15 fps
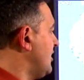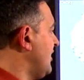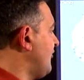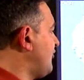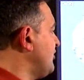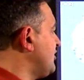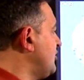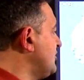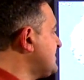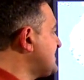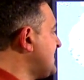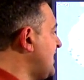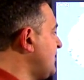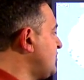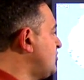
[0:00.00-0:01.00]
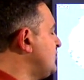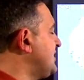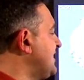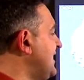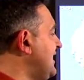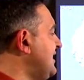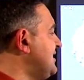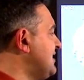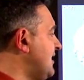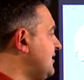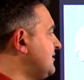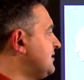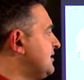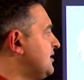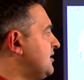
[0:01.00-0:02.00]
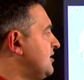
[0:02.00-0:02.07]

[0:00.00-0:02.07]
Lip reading: If we go south to Kenya,